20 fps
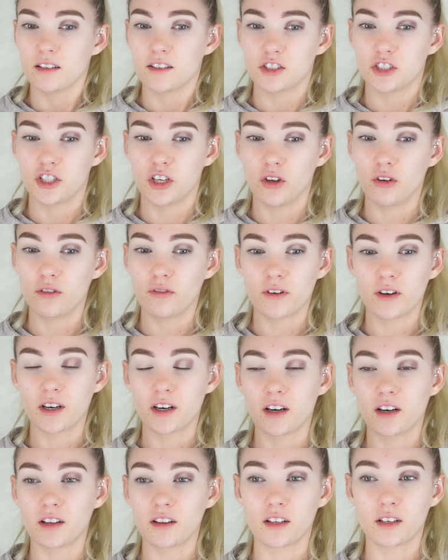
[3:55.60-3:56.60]
chilled
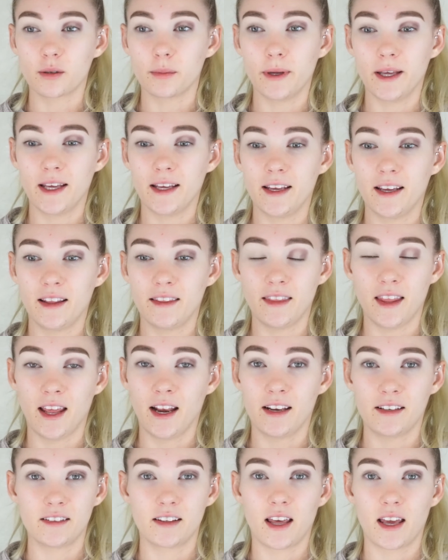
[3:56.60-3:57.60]
for a little bit, and
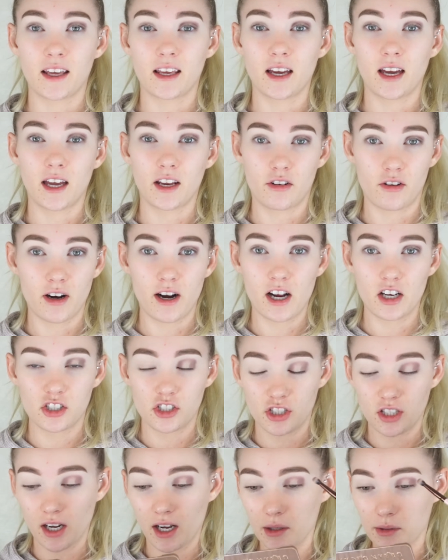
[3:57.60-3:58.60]
then like I
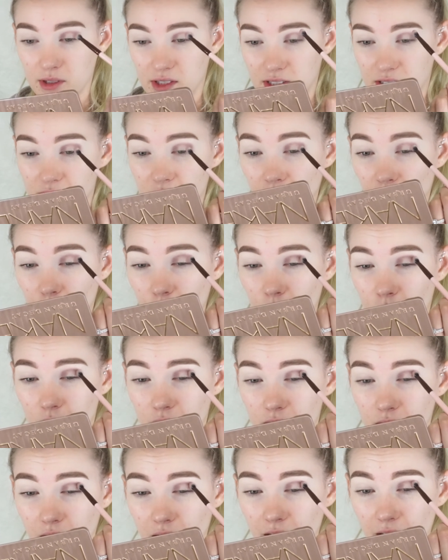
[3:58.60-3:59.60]
crashed. I was so
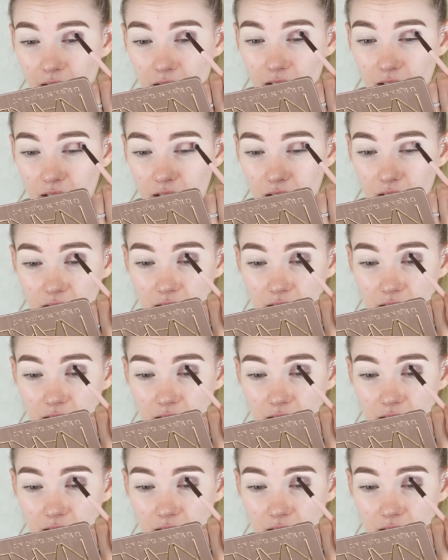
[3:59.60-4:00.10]
tired.